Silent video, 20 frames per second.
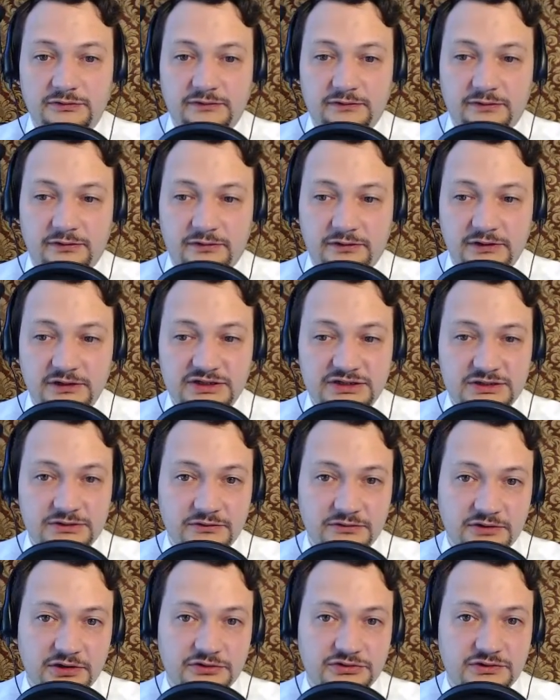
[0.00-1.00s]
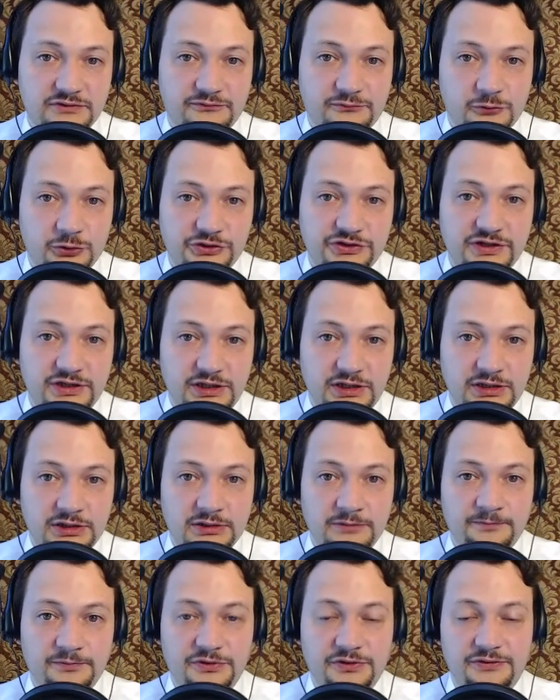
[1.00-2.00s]
since
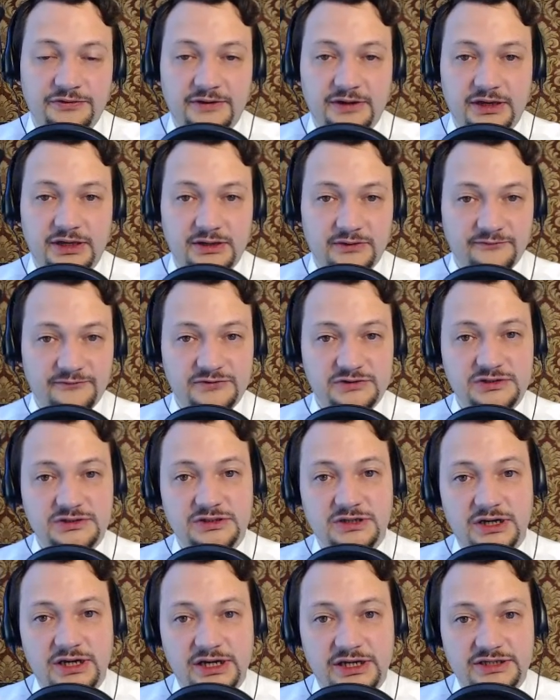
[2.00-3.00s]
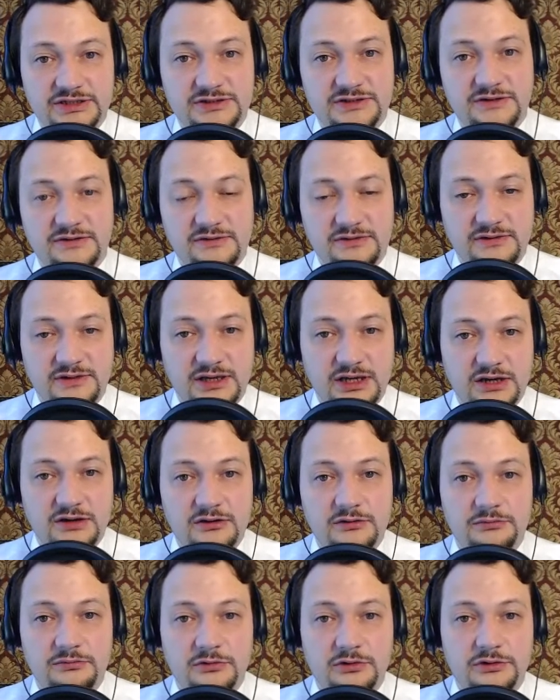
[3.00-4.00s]
2014, they emphasized
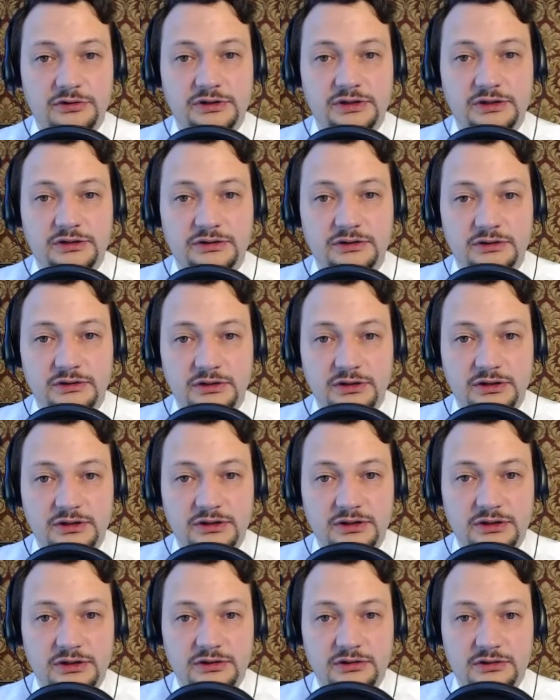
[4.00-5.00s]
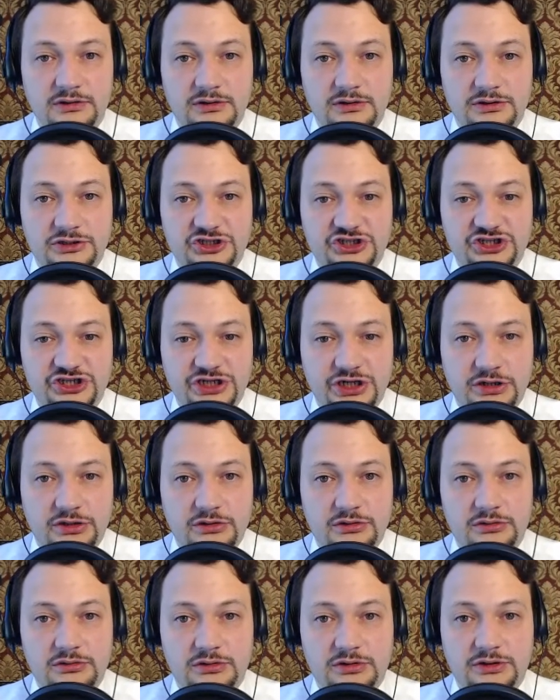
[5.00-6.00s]
their market
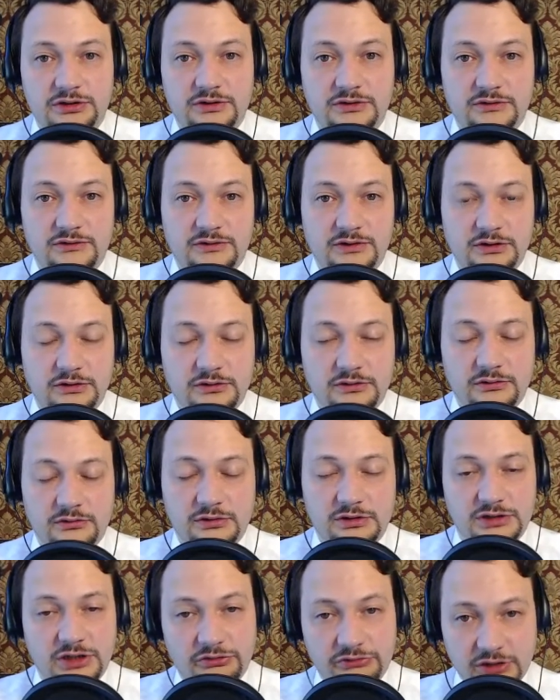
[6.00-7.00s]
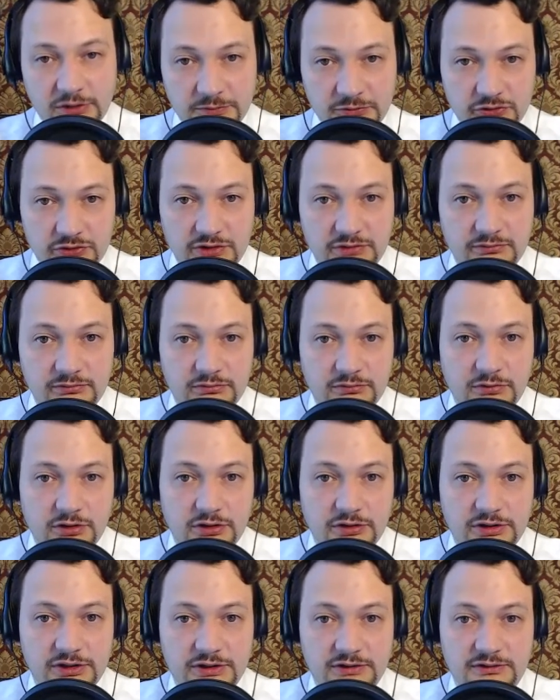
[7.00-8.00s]
share in the cloud computing
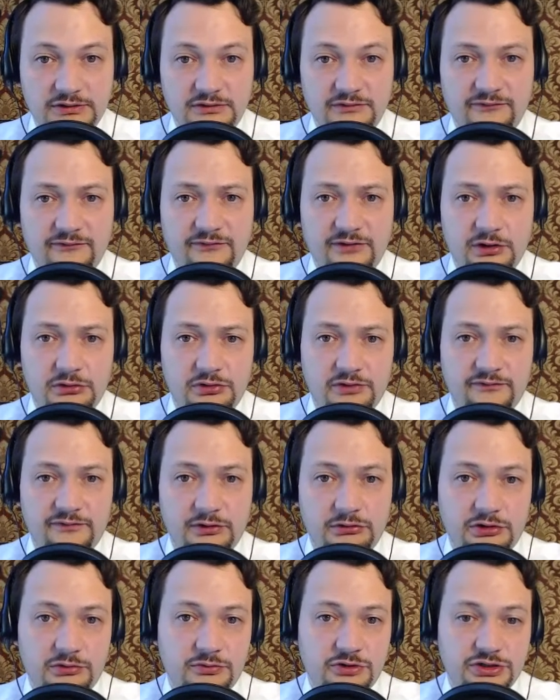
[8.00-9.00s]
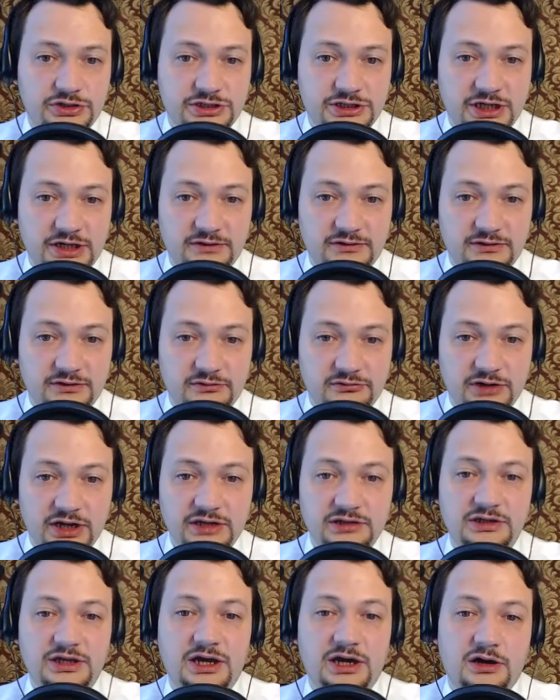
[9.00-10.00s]
market very, very much. And
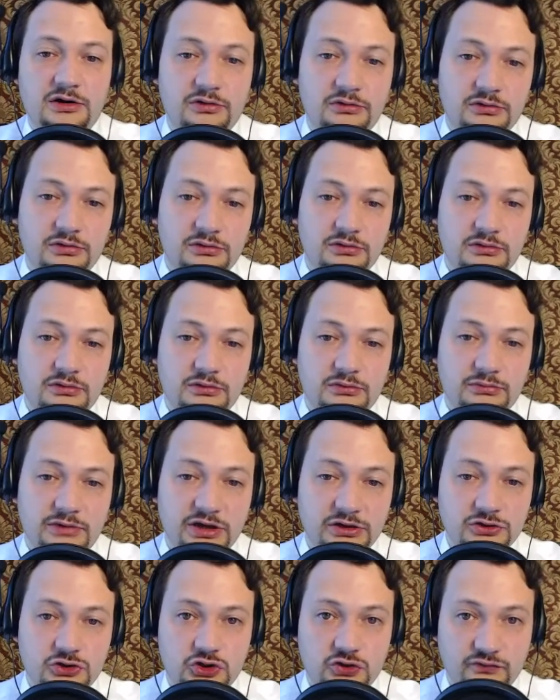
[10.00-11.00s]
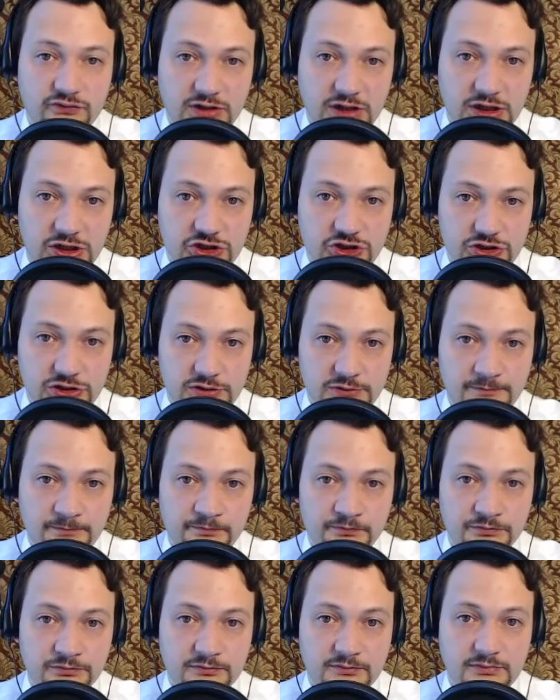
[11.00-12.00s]
right now, Microsoft Azure,
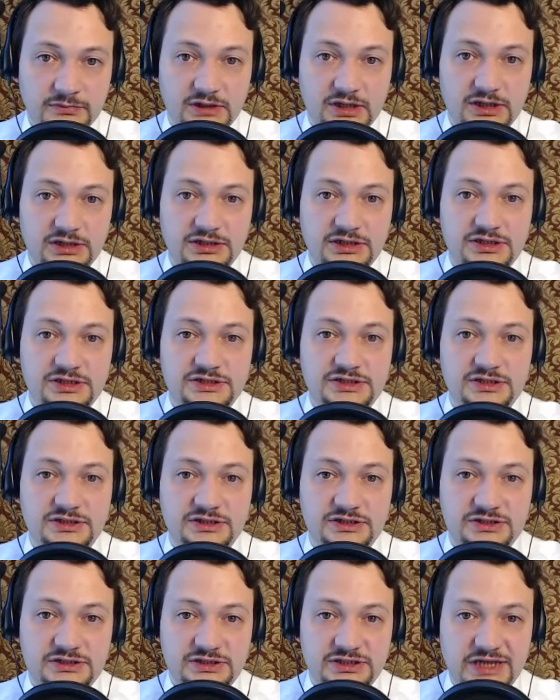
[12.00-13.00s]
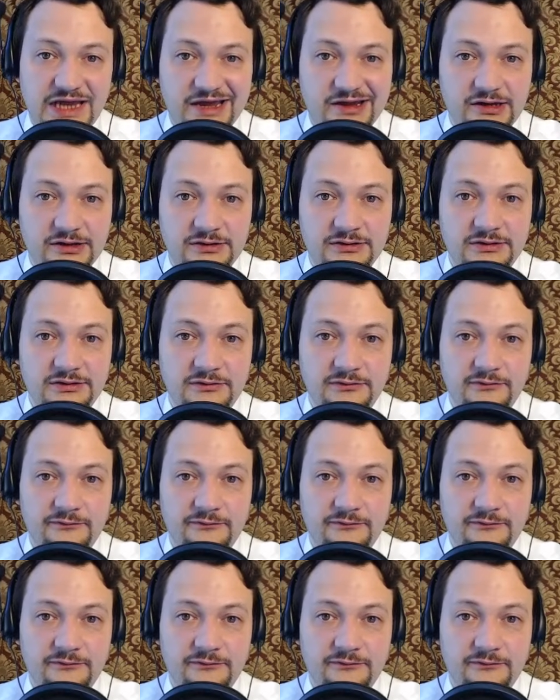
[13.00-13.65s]
it is the second